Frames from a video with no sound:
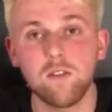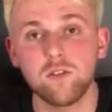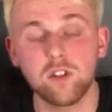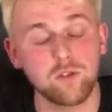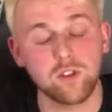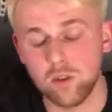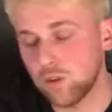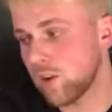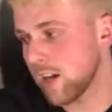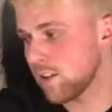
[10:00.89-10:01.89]
He's just restored a
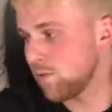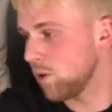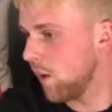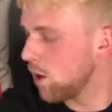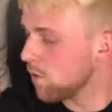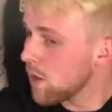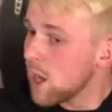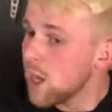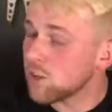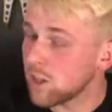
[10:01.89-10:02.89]
tractor, funnily enough.
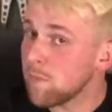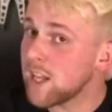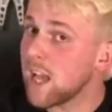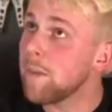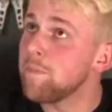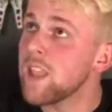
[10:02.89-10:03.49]
So the Mini,